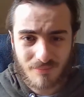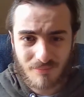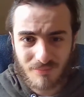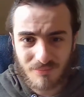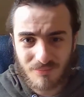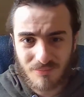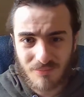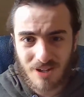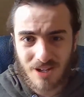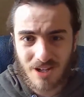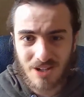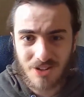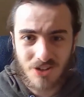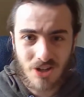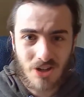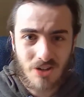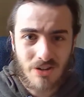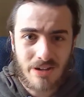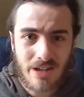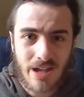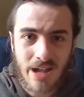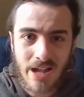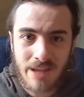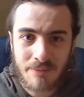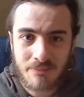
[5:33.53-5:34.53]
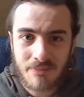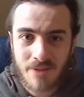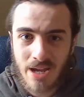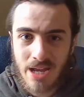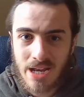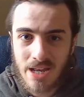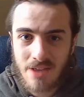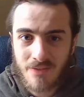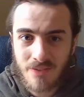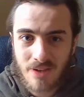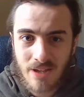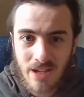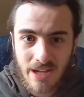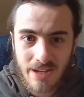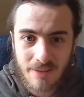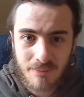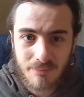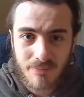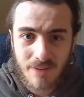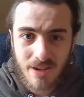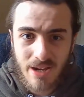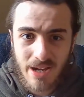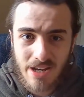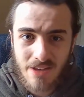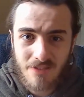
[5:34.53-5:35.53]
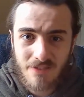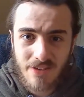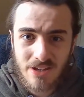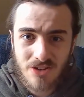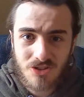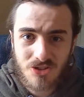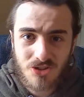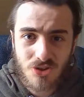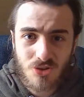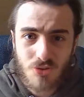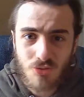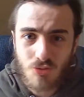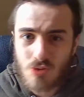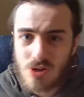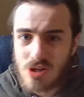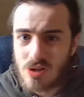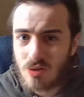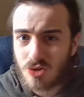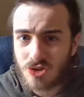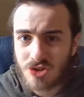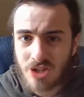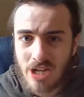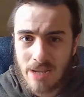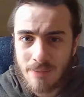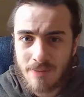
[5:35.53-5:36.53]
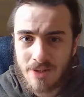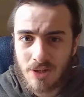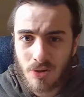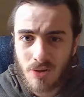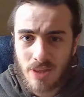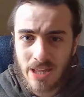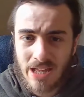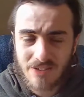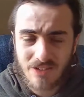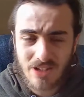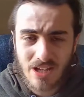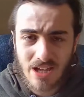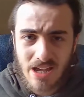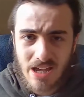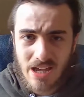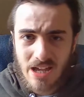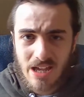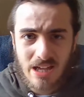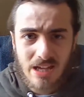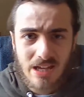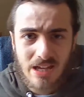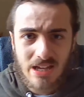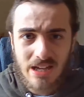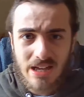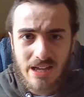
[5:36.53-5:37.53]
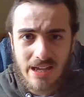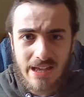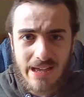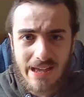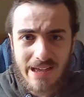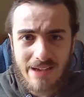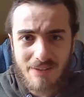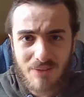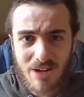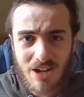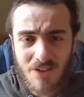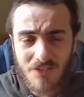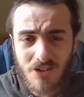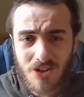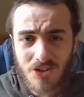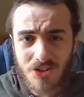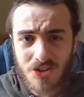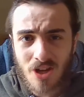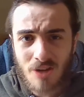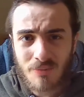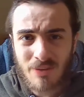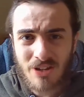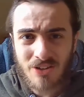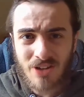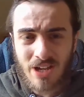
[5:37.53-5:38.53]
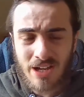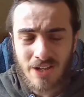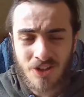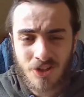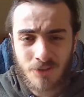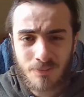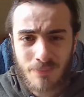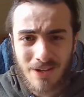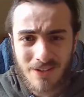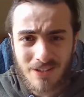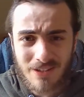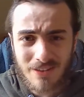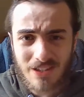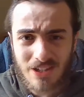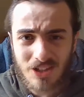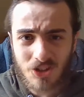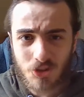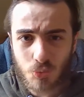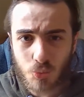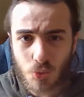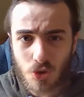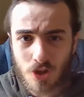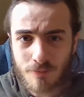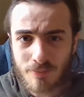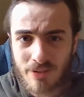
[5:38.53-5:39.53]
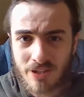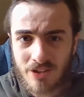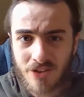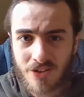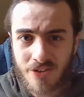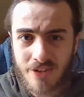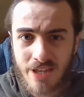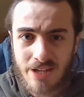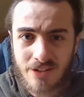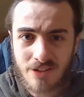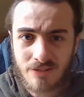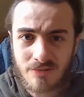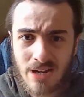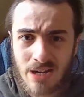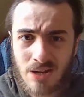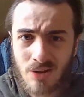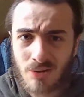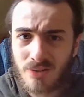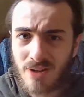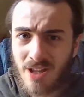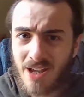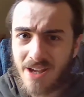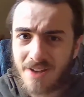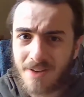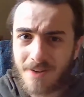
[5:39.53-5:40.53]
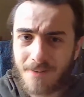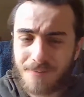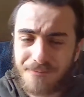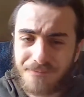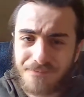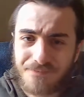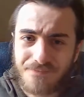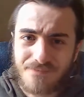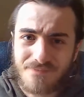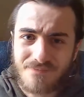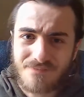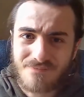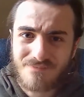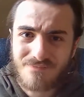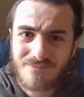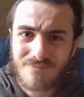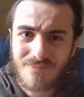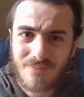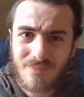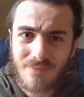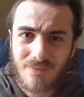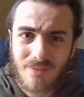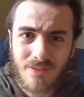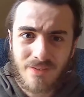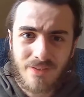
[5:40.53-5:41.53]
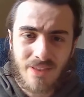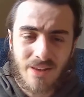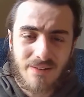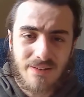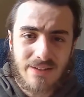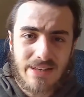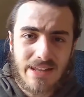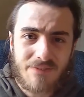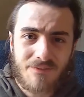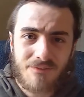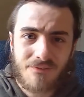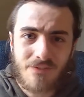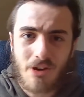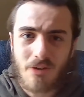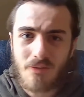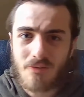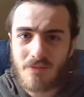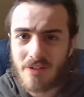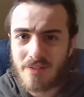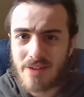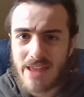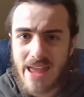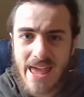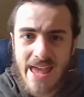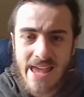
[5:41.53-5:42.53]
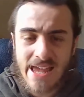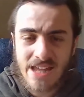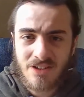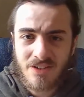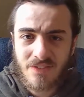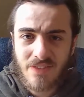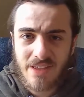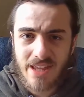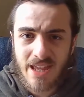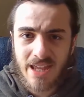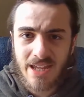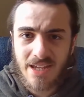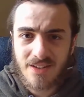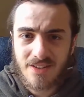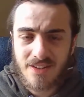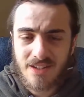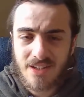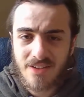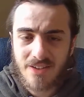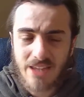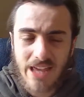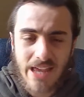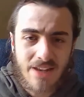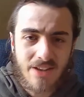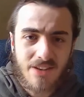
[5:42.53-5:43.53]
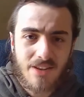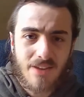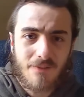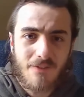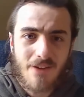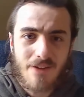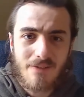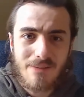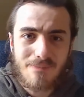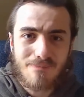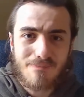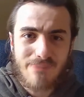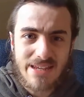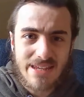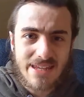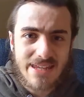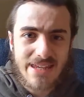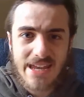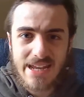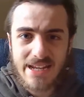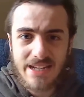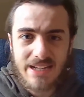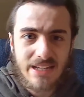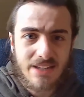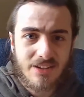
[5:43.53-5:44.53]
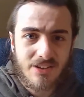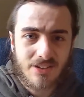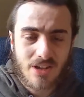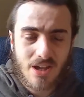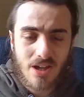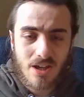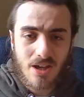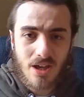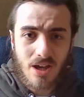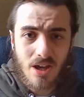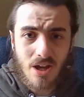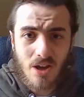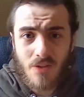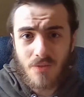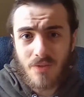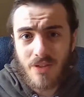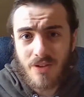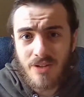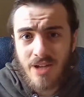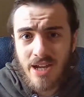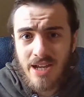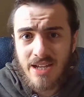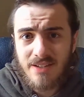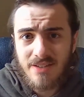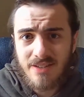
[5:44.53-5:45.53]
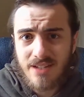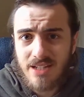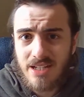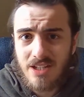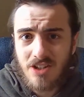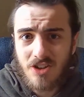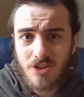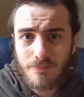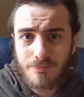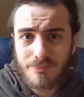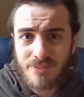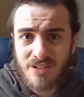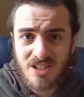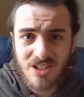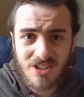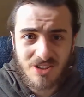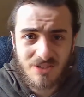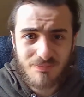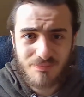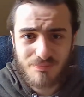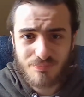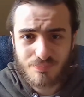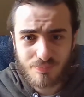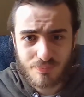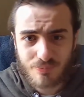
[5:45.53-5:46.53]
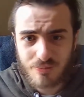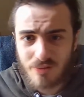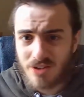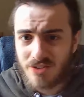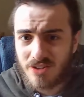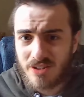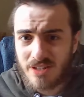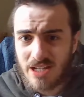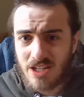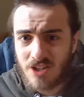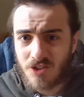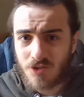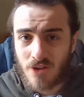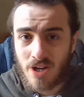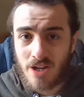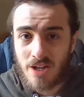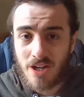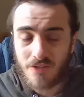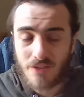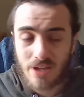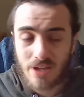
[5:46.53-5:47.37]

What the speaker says: considering I'm kind of into real time and all that, when I first heard this, I expected this would have been set around like the very end of the 80s and the very beginnings of the 90s, but present day is fine enough.